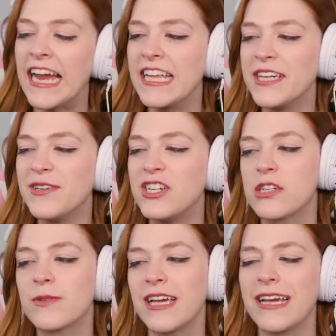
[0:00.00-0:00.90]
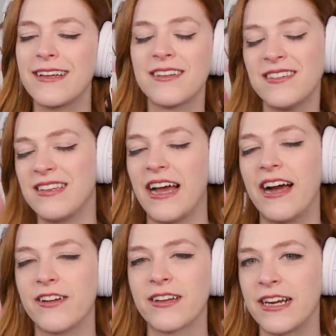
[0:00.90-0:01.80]
Kaylee would just be like, mm, yeah,
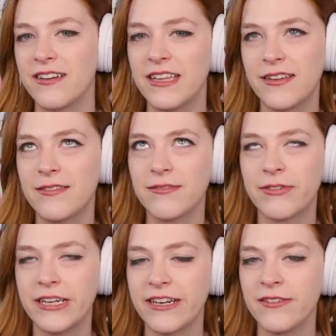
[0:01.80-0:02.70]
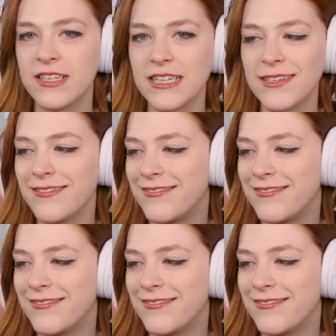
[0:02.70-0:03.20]
I don't care. Like regift it.